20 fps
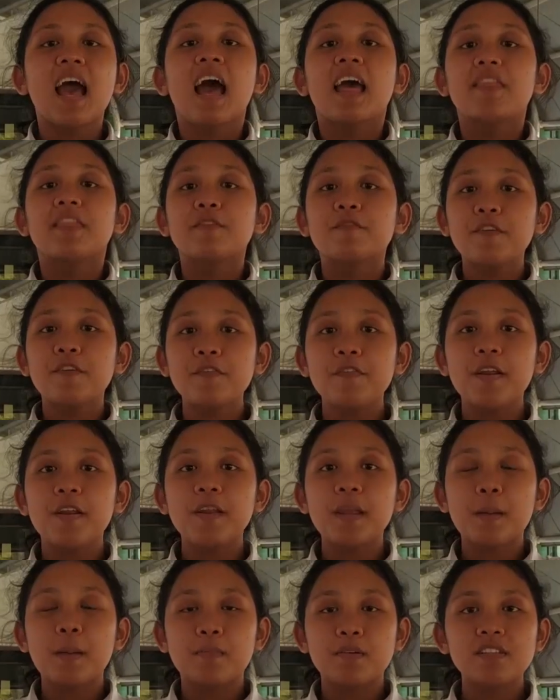The three
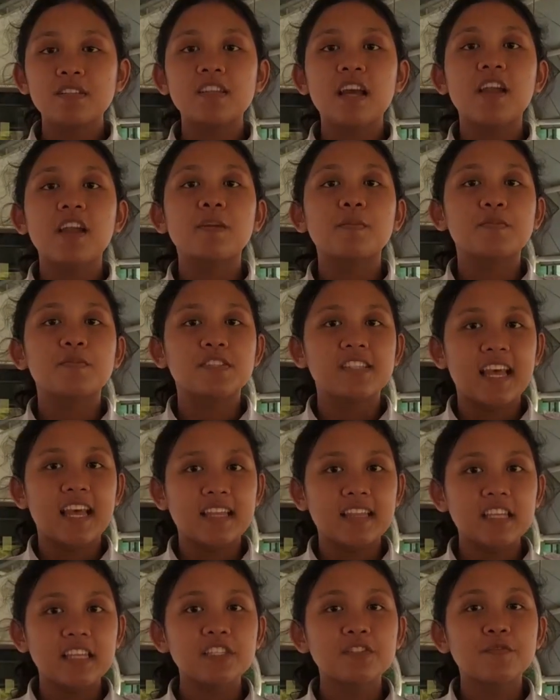variables are the
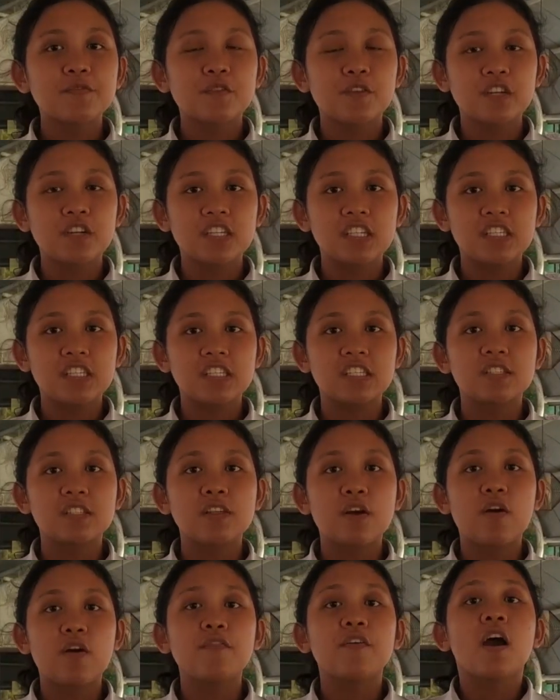percentage for additions
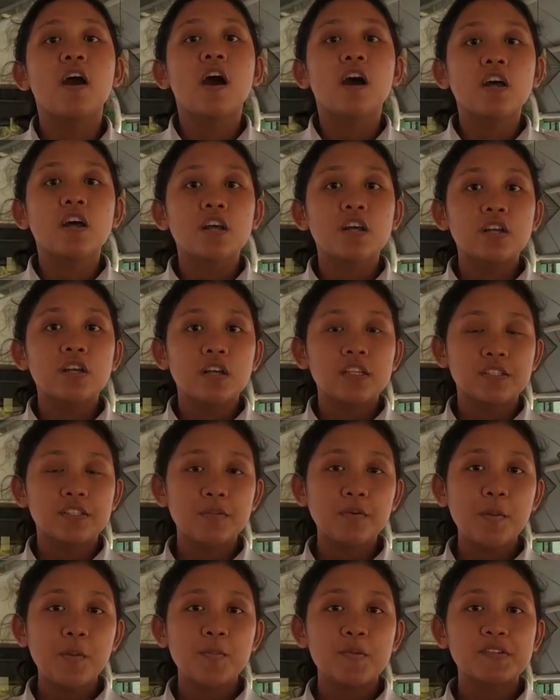of
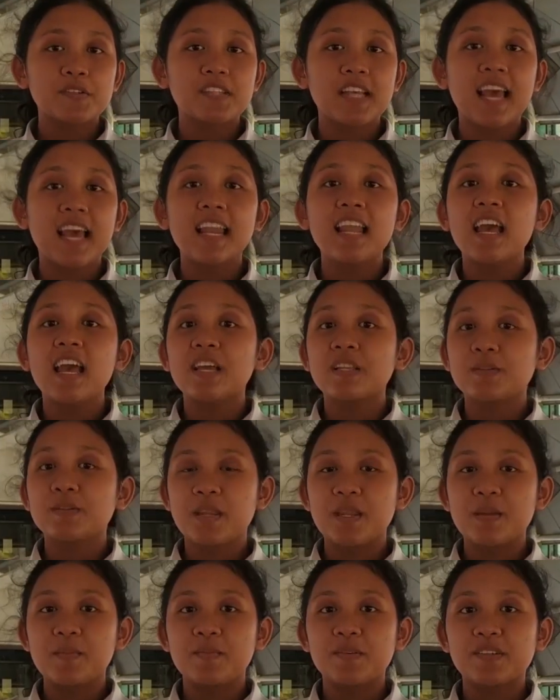0%, 20%,
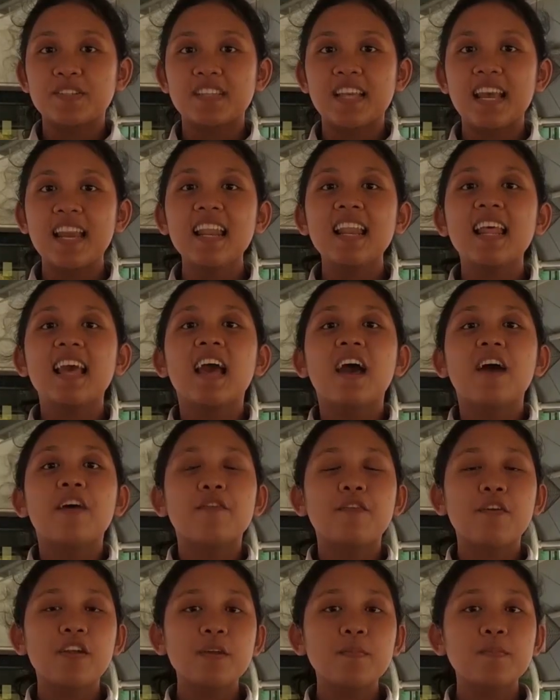
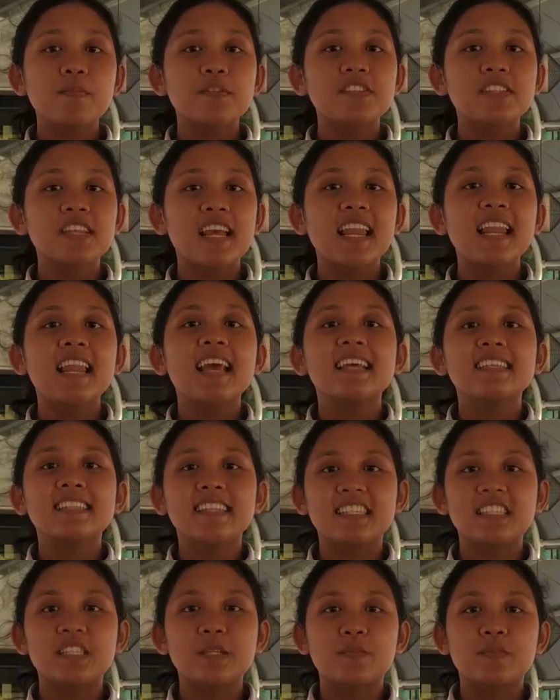40%,
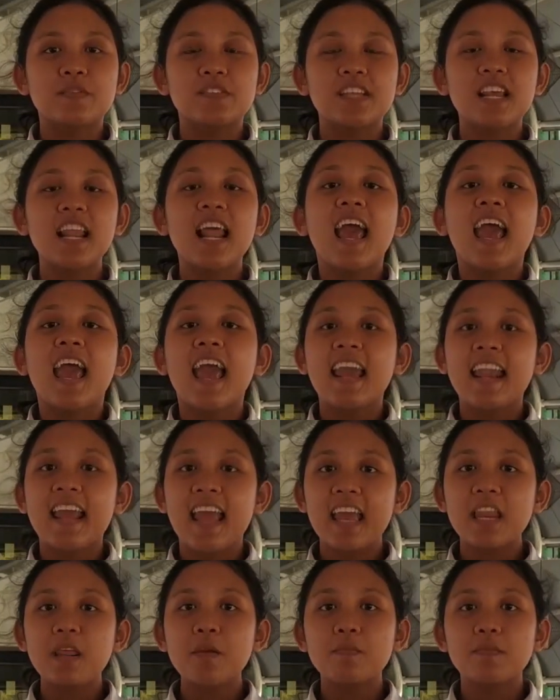60%, and
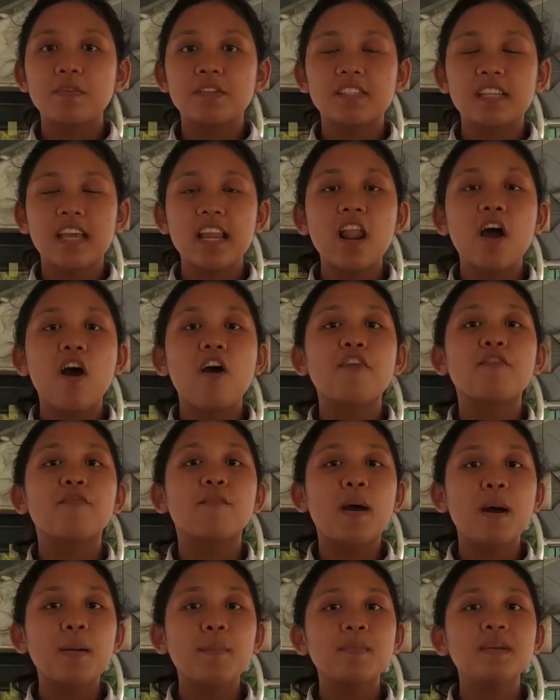80% of
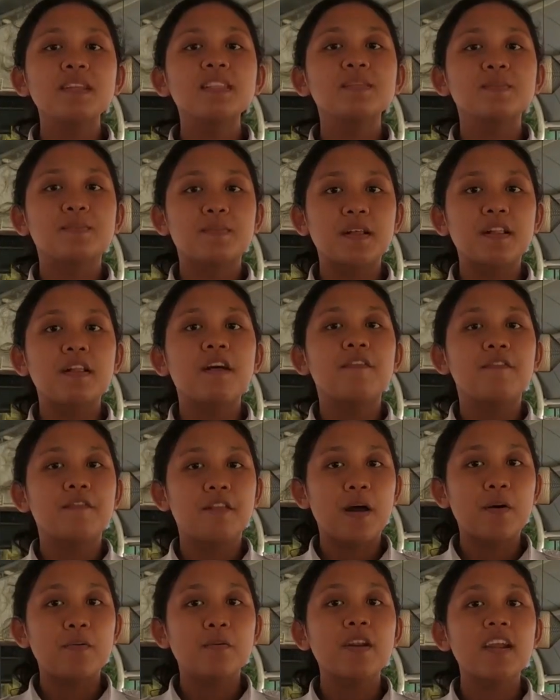mung beans peel
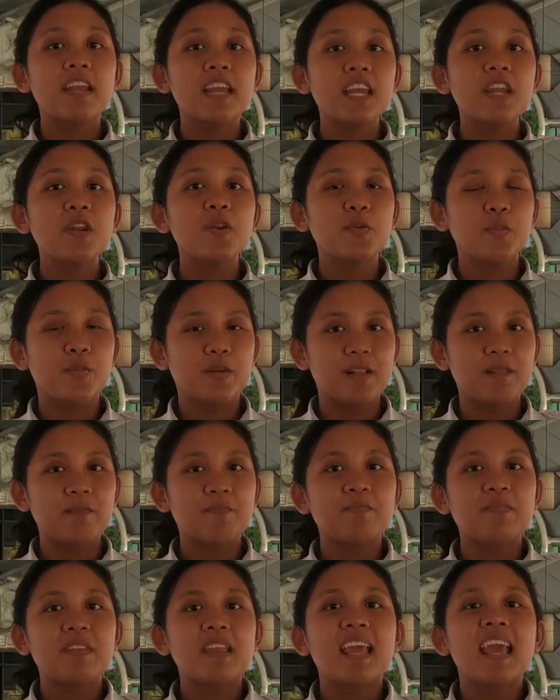flour in Noodle.
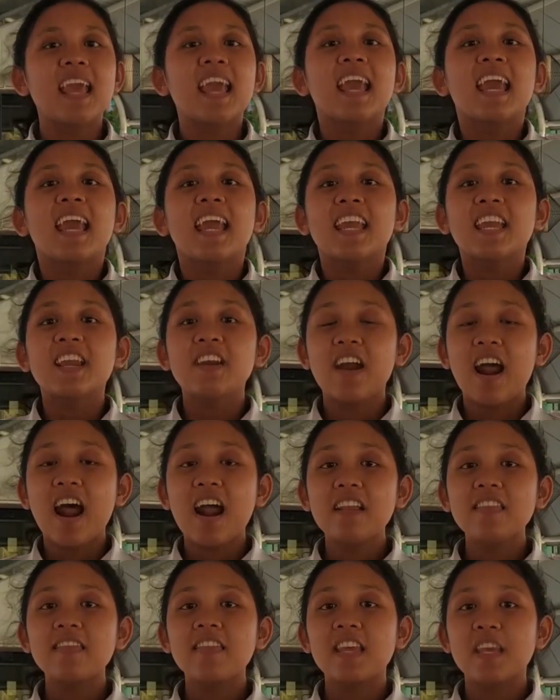Here
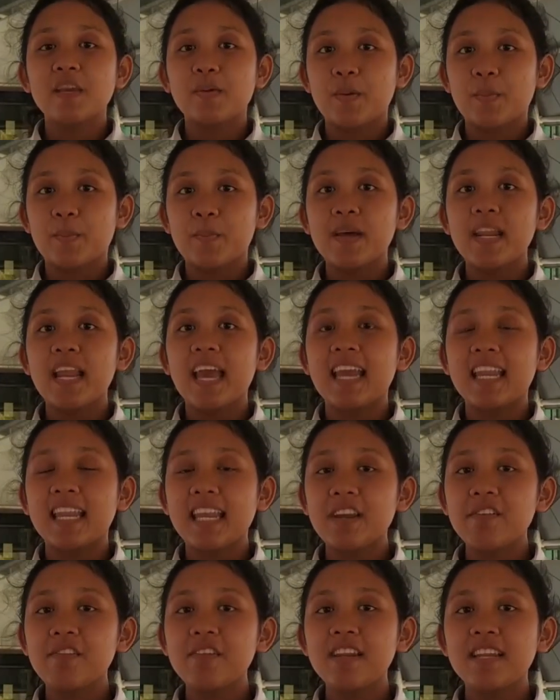are the equipment and
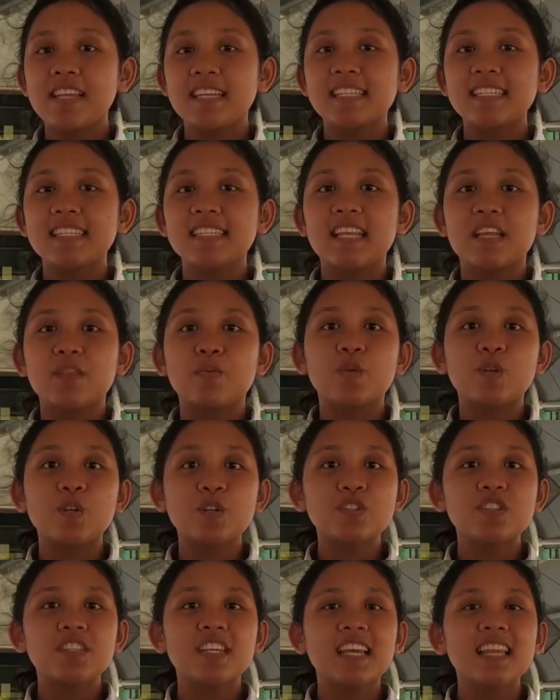ingredients that we
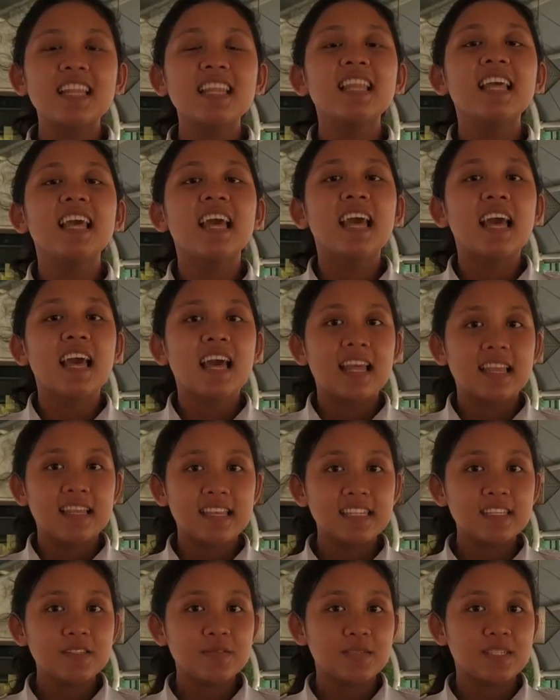used in
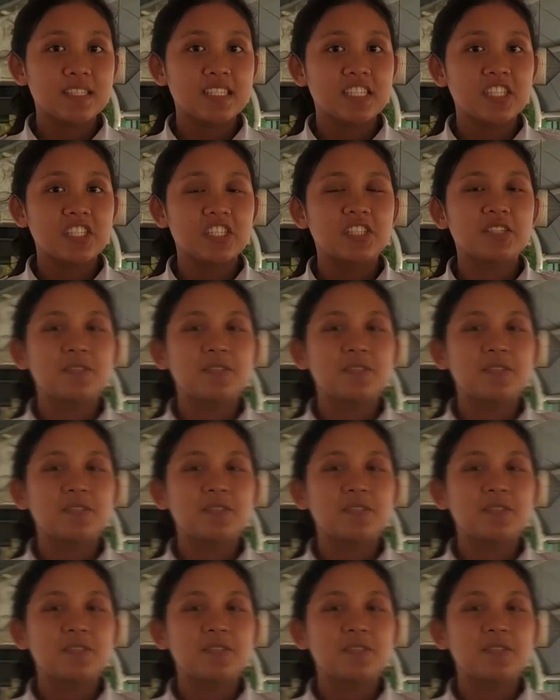this research.